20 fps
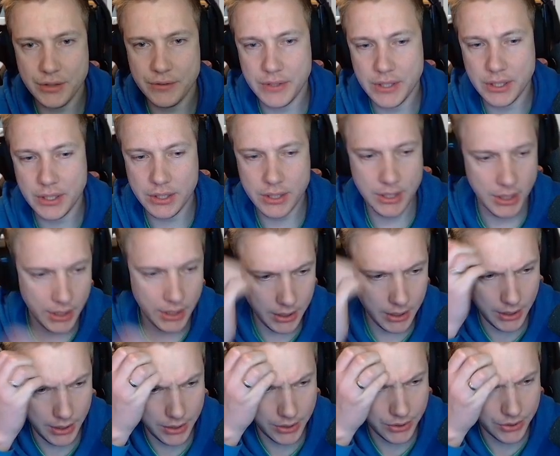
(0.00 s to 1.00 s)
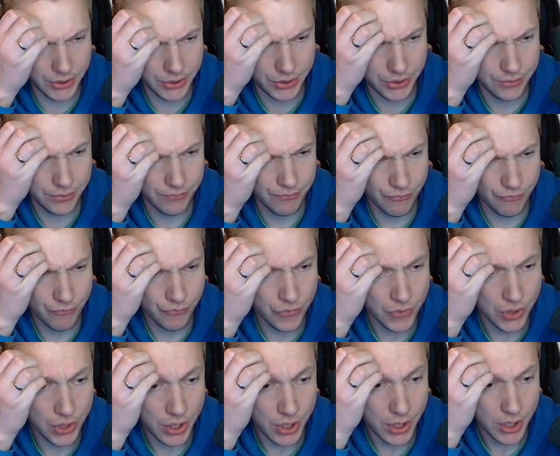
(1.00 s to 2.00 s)
it is
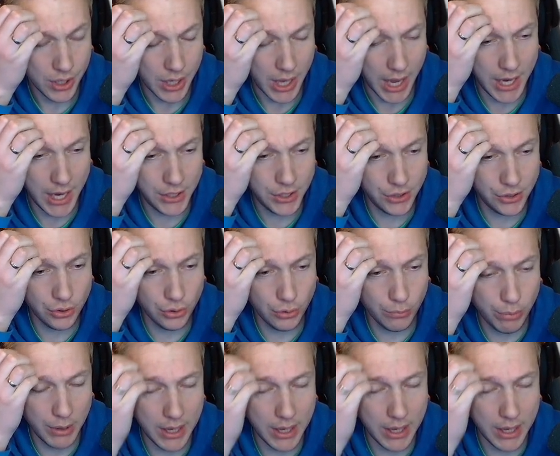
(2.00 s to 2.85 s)
82 by